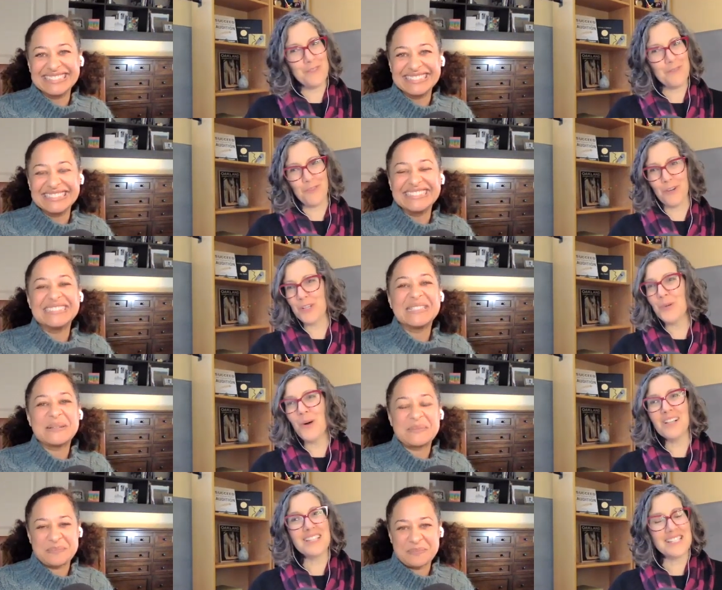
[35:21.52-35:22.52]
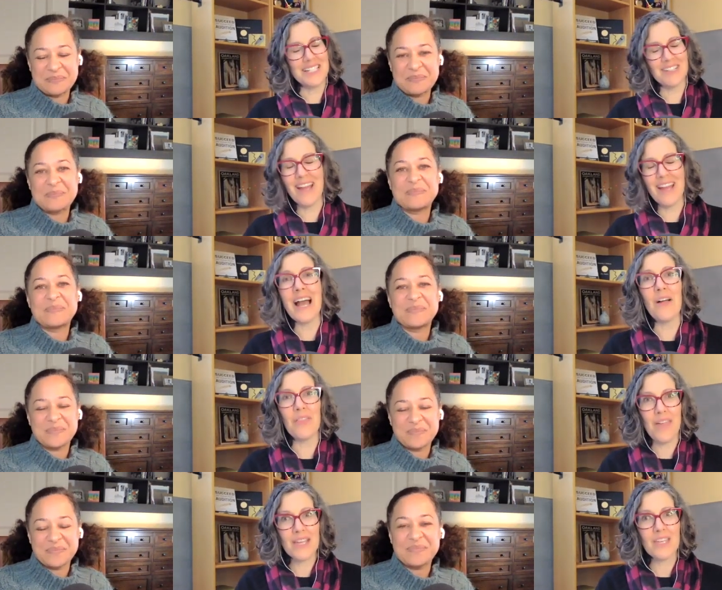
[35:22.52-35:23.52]
Speaker 1: for you all listening right now.
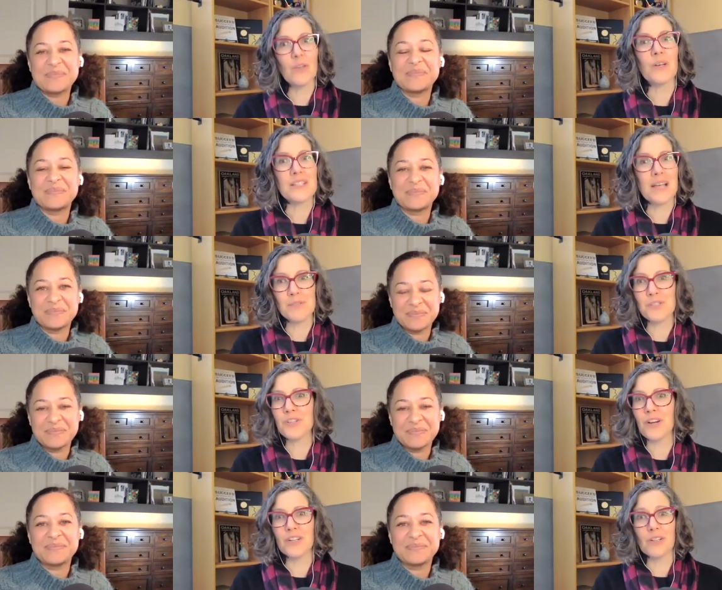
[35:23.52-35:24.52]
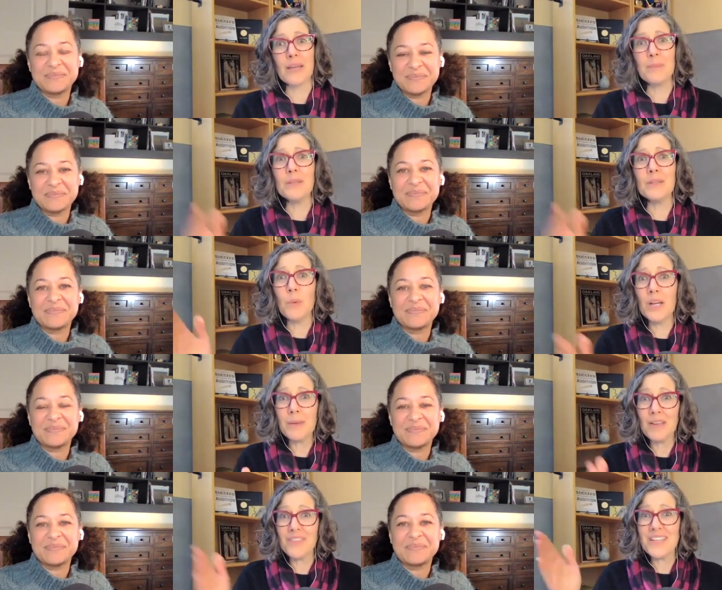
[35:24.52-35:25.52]
Thank you, because I'm sure you're like, but what
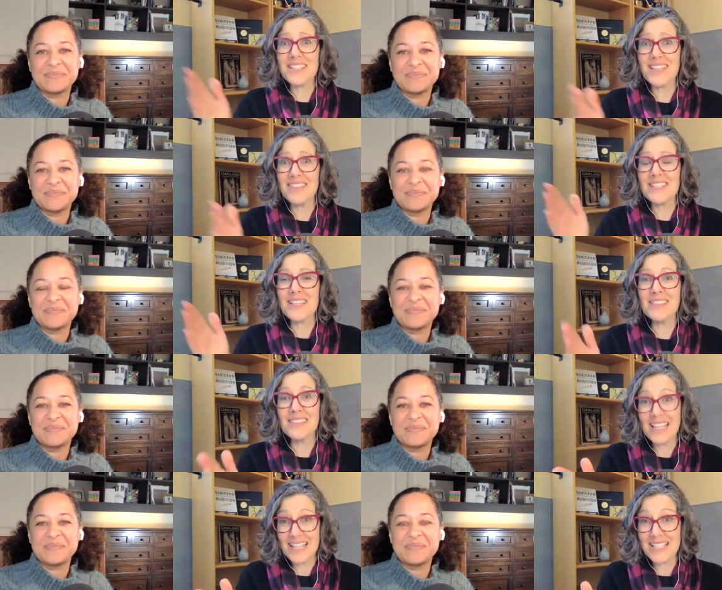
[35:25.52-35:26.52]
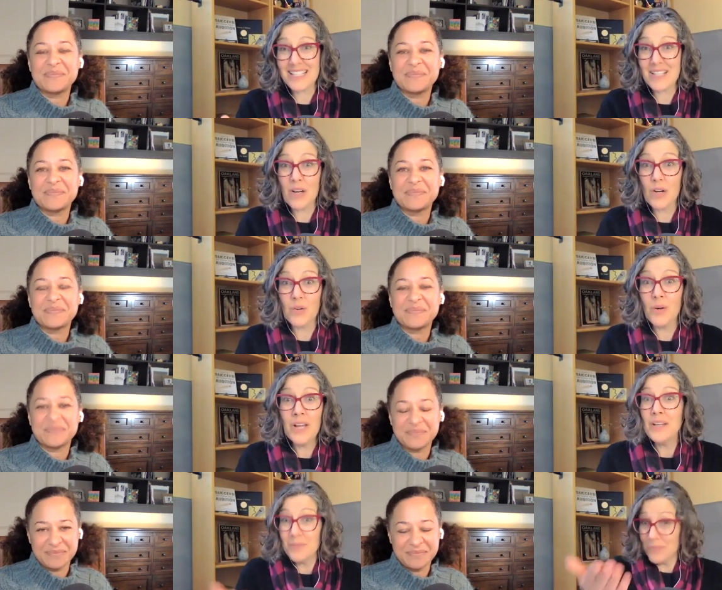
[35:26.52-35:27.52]
about this and this and this? So,
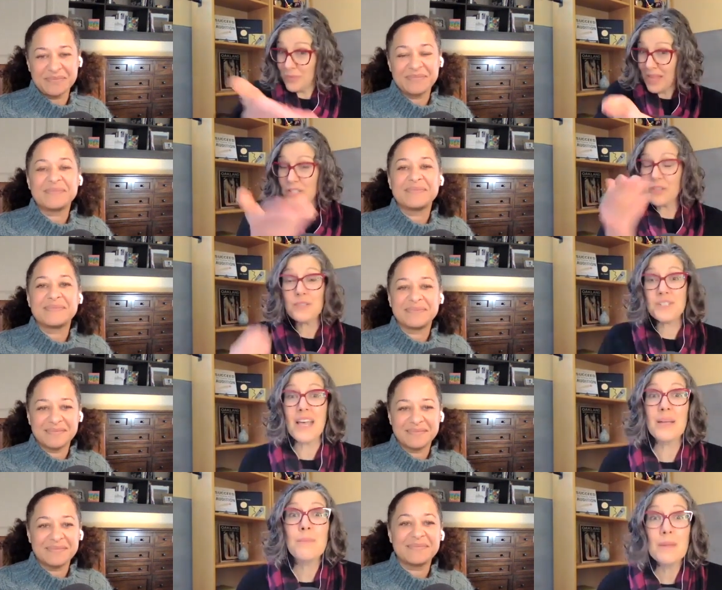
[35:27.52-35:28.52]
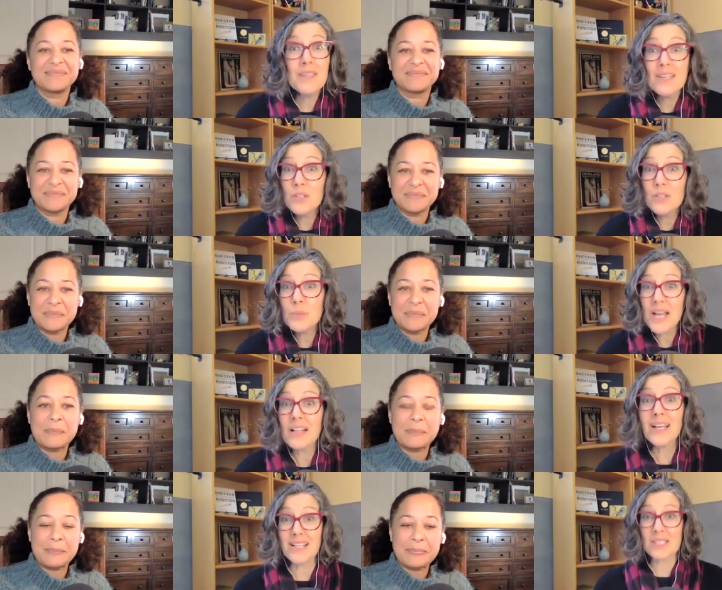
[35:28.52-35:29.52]
like you're saying, maybe you
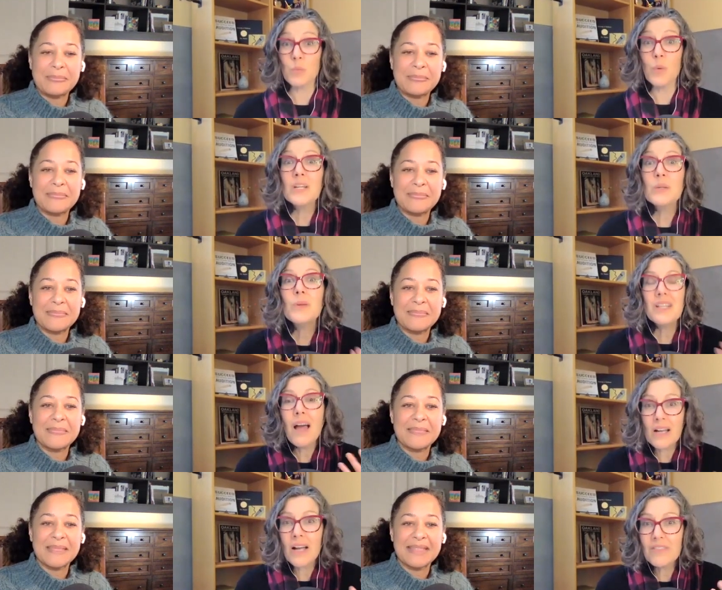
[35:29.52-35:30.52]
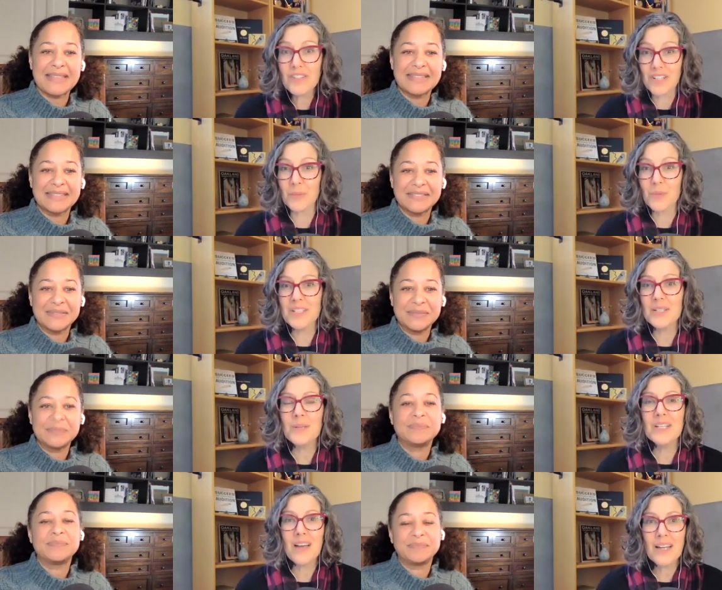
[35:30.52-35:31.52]
tell us what did we not cover? What did
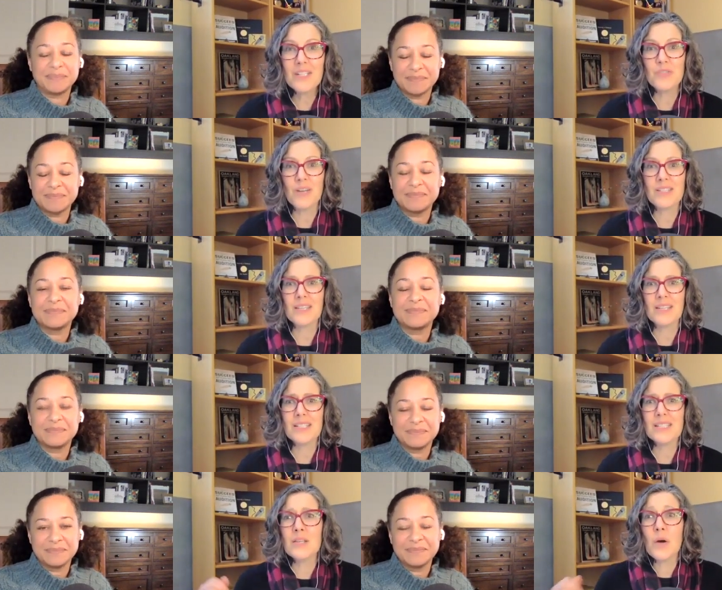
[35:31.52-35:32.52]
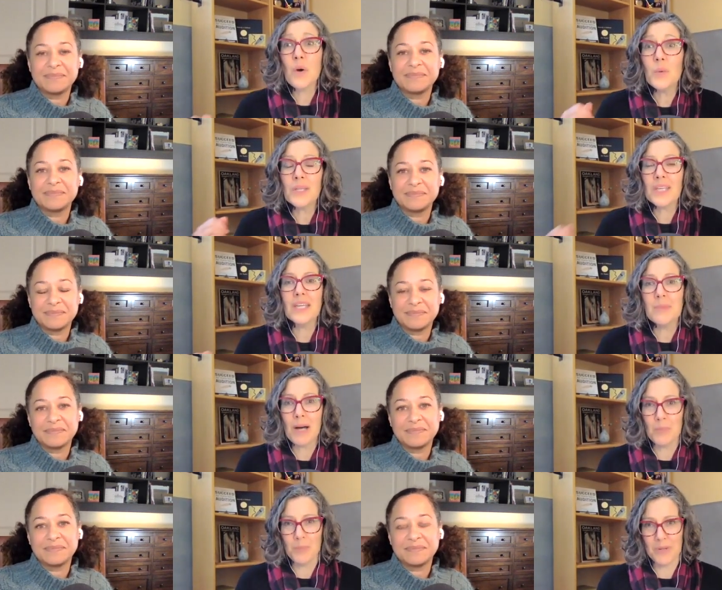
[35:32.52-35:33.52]
we not address that is so key
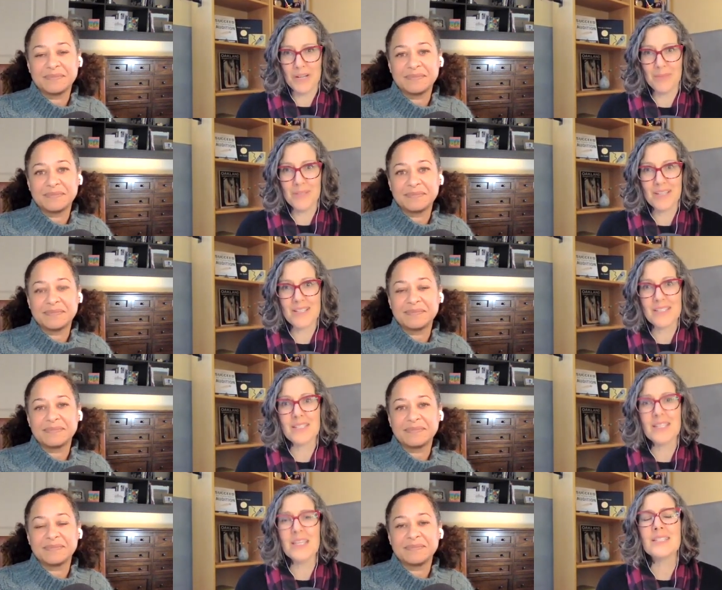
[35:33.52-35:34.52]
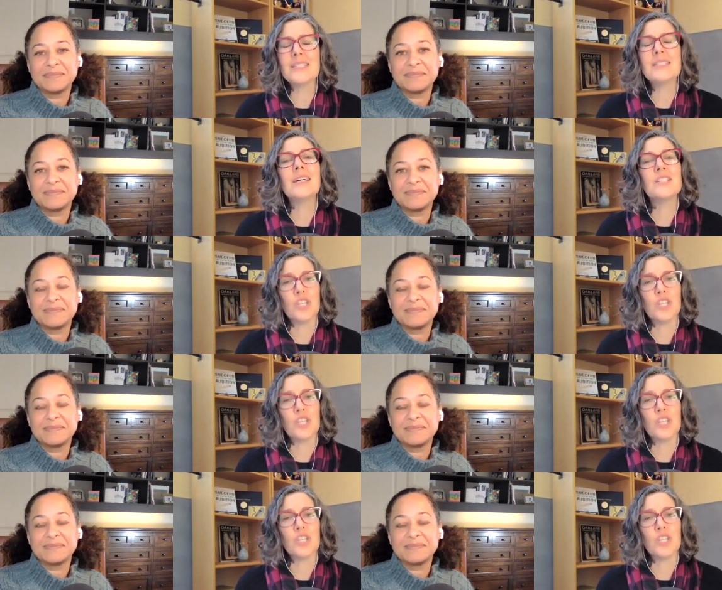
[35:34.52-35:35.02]
about burnout? Because it's it's such